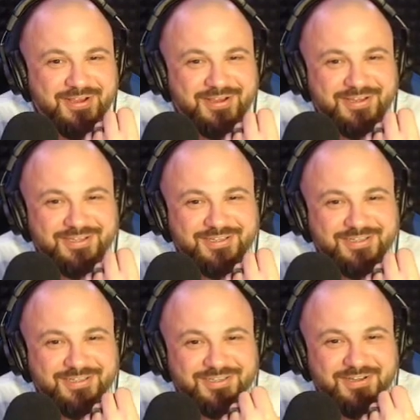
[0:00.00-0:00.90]

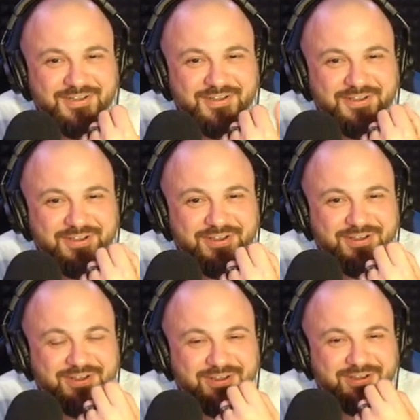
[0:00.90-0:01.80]

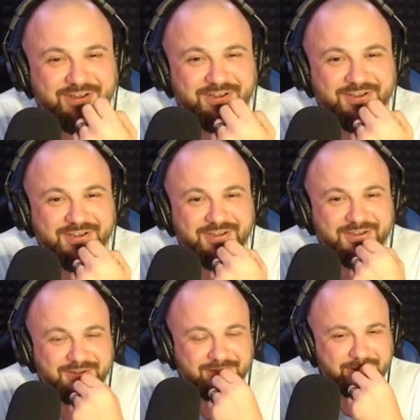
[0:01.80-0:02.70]

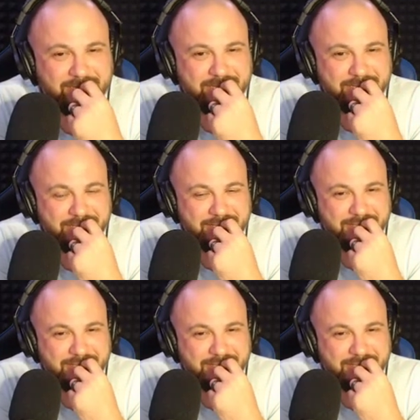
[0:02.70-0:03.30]
This person isn't speaking.